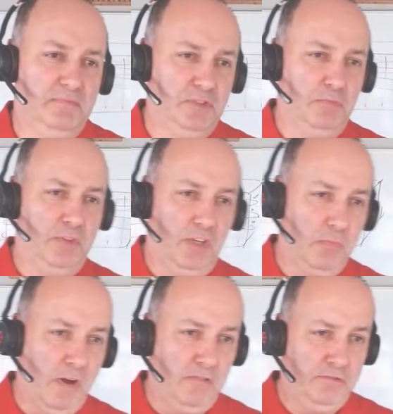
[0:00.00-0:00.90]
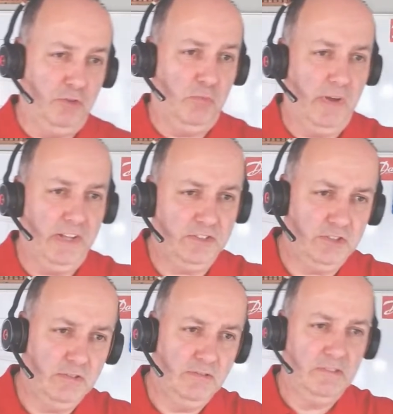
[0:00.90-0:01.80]
something about fruit
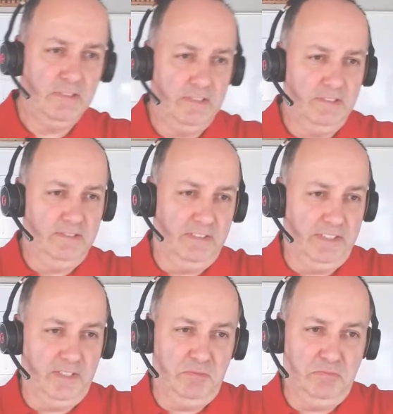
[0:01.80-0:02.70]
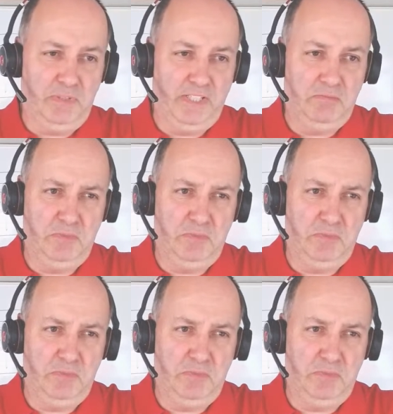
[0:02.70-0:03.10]
bats. Yeah,